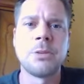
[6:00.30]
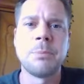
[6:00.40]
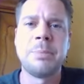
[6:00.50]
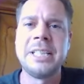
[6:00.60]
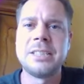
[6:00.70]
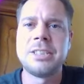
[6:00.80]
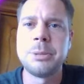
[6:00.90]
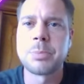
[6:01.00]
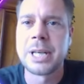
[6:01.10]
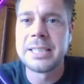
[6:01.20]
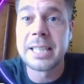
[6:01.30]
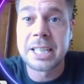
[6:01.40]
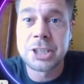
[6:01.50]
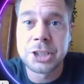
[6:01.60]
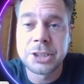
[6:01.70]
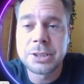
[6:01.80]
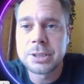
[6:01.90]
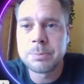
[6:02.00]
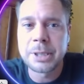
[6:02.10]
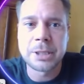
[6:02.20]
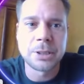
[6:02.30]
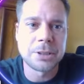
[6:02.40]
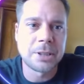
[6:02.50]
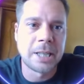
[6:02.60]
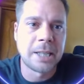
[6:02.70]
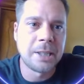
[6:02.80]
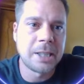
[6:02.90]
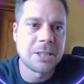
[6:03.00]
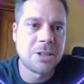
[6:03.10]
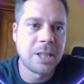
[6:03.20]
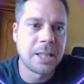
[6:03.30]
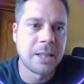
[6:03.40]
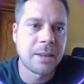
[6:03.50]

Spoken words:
BTC price action, because yeah, you can see that